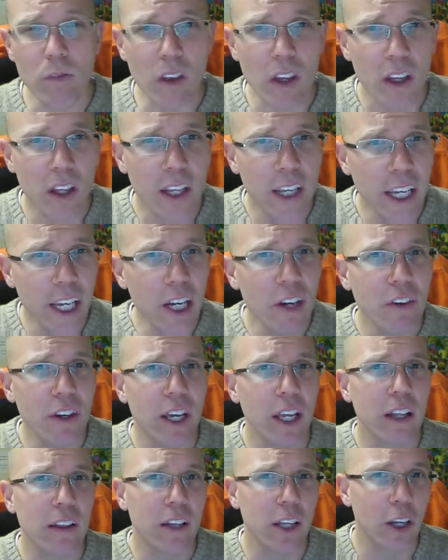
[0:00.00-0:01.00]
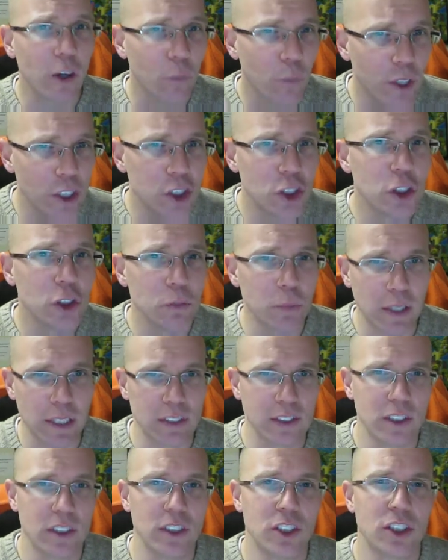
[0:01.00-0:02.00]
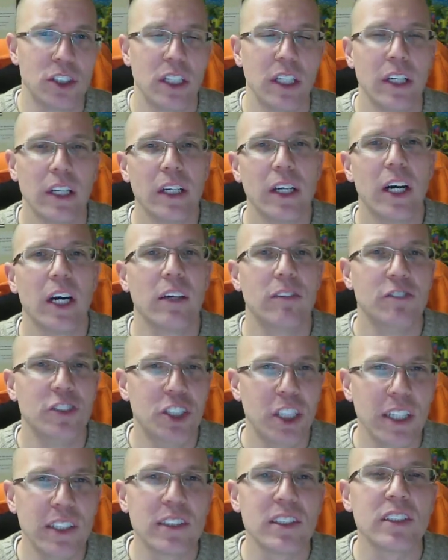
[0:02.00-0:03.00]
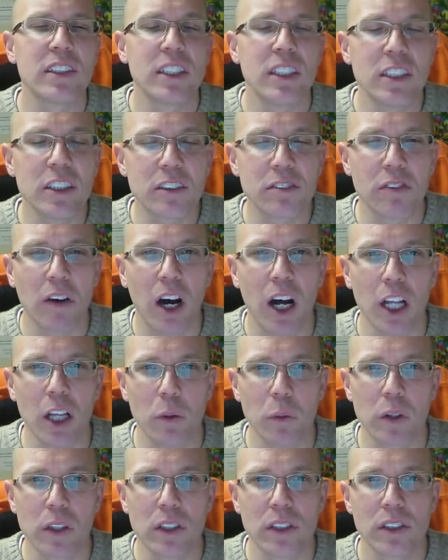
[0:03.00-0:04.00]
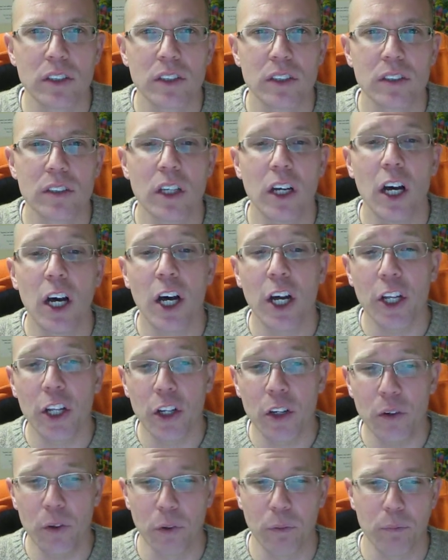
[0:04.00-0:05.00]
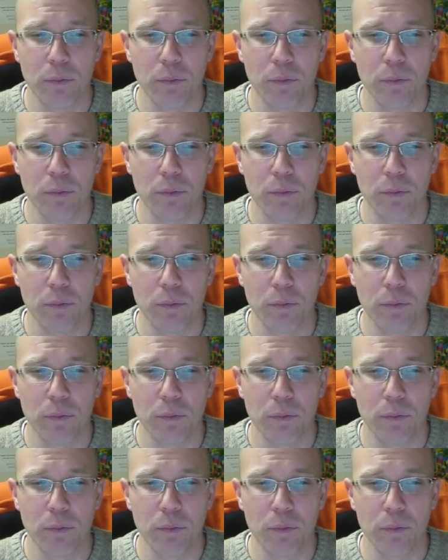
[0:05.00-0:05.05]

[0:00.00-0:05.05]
hearing the original message of Jesus and his followers anew.